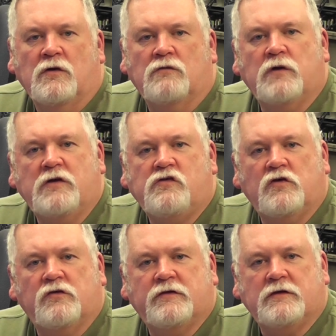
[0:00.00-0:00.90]

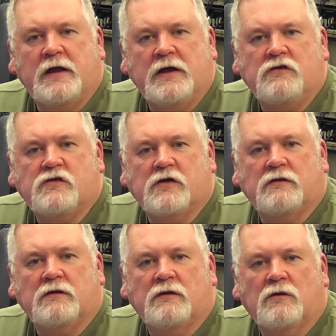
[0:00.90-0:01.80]

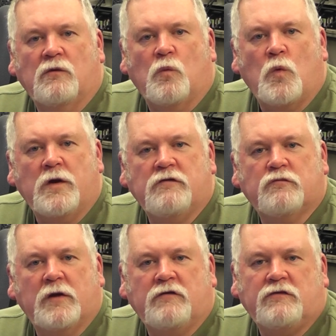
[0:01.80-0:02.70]
ratiocination. What
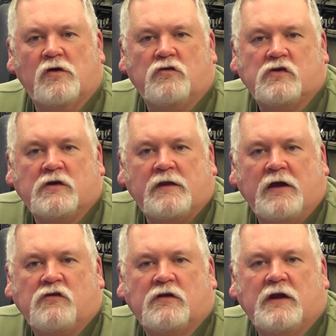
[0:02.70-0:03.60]
is
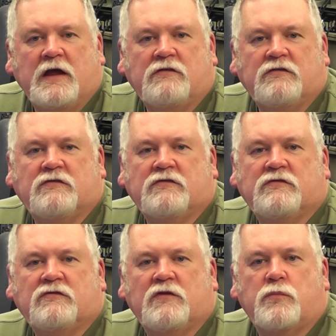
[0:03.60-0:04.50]
ratiocination?
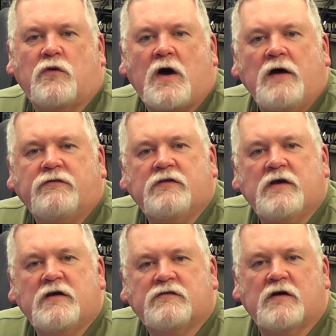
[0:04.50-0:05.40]
It's the
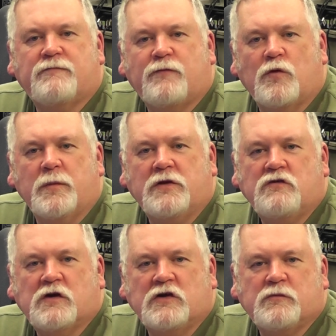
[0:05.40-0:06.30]
process of forming
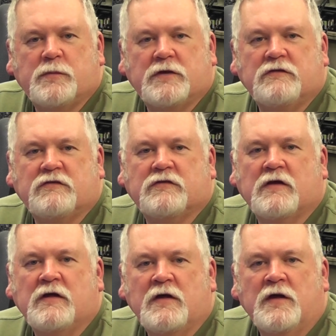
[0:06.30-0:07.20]
judgments
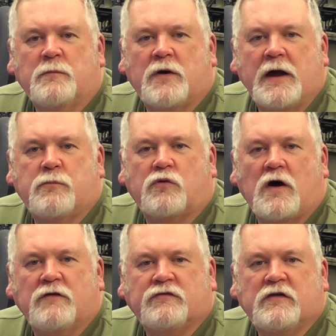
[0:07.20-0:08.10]
by a
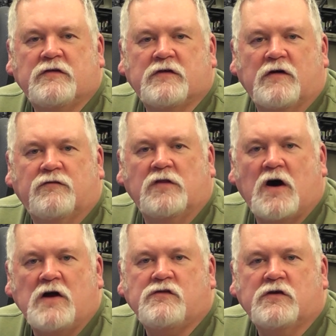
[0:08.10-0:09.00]
process of
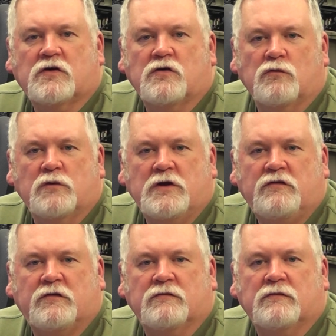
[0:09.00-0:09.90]
logic or
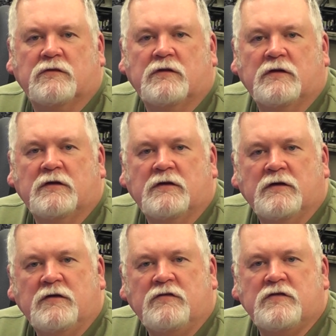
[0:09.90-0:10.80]
reason.
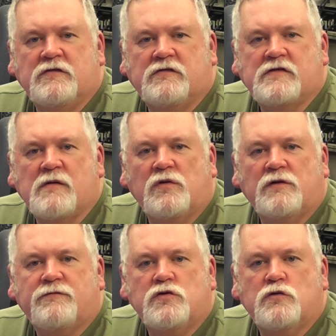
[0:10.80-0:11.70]
Since several
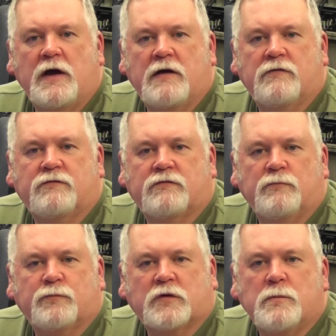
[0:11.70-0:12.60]
of you have
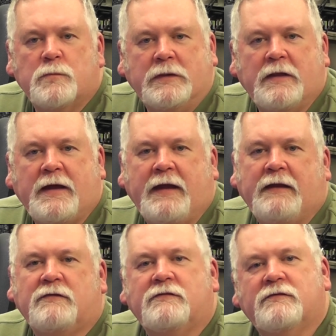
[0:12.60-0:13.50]

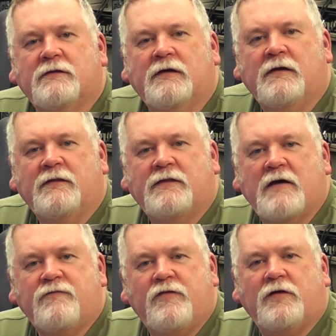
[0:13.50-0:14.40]
complained
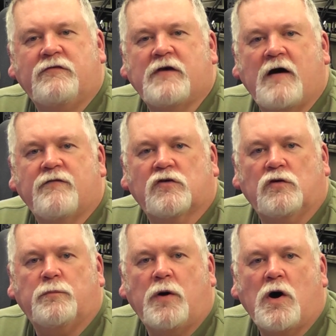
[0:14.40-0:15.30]
that
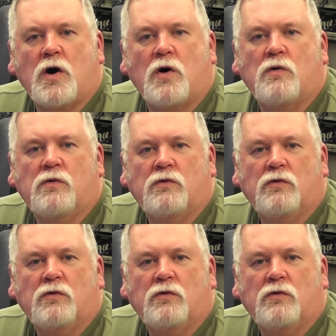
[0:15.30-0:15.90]
philosophical Poe